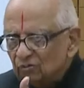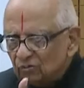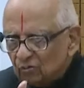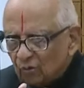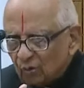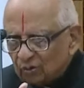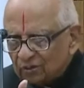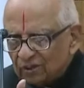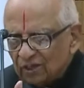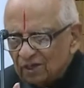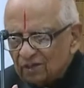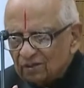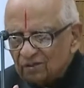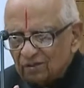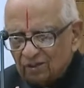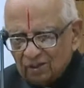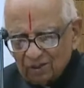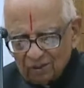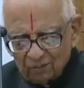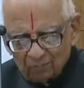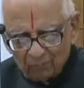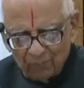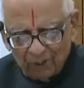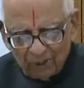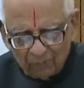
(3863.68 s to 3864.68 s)
so that
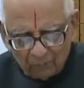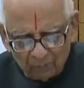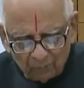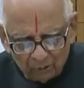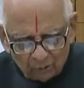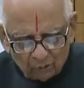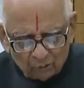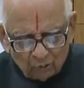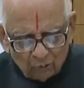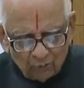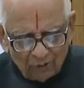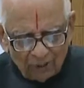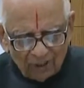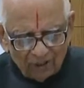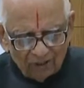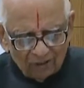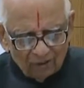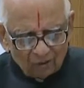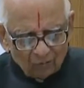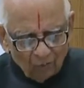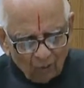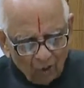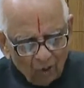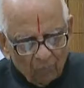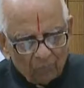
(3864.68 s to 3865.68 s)
by mutual
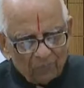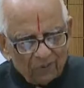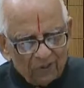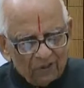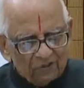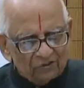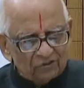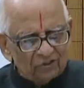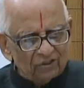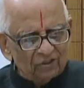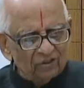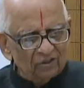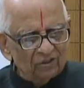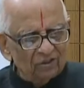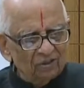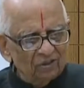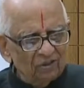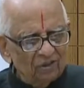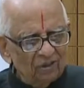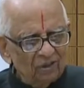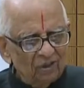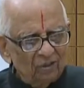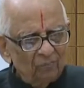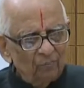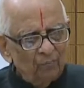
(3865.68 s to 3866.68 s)
cooperation,
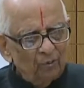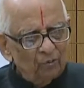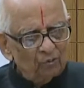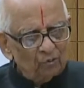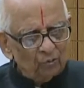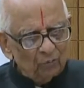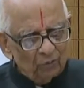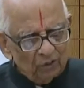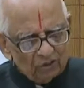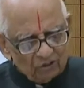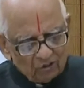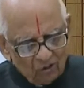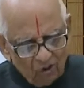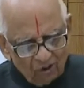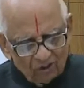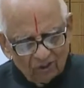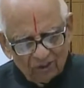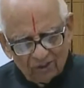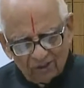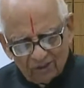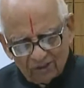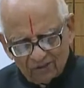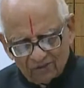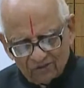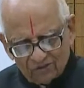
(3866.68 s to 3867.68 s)
mutual
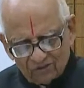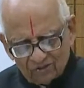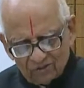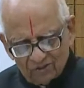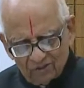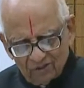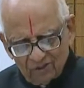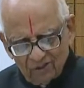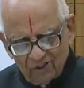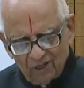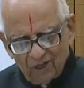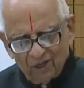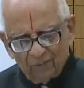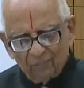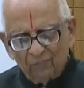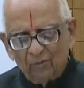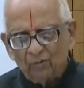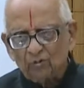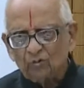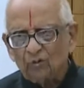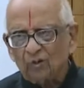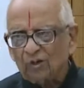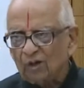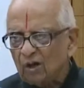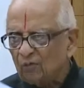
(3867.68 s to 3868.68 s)
tolerance,
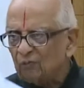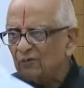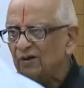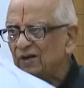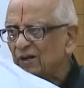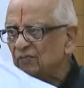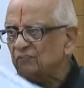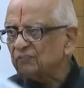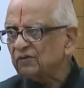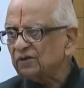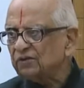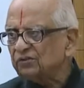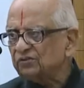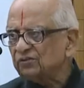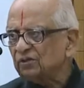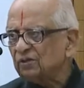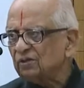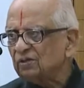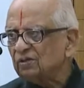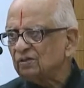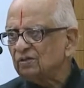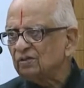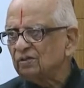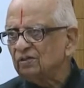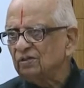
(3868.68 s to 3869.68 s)
mutual love and affection,
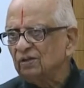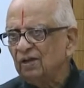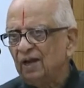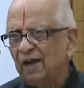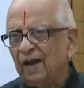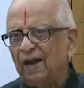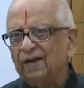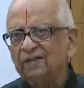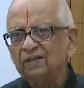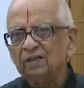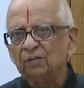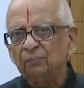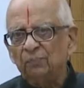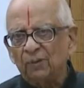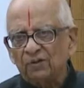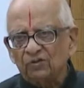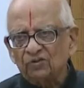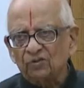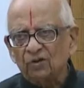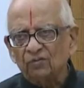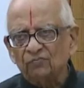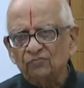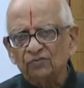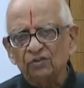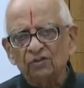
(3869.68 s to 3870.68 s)
and the
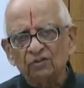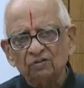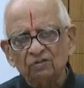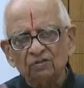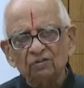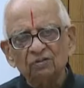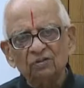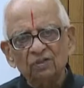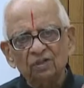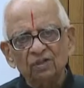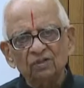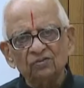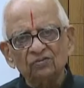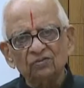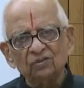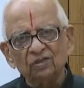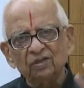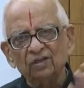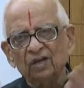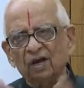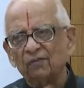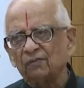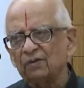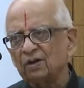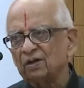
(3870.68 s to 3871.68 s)
best of it is
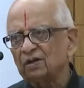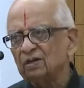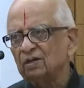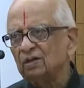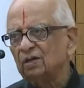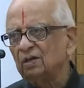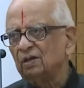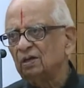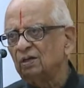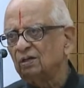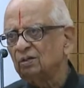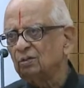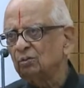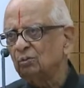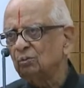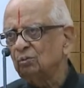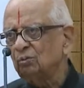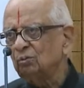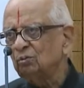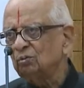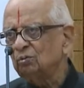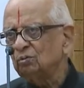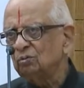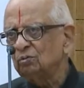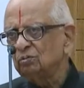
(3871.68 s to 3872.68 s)
in our
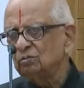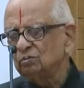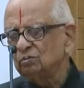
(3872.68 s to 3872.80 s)
two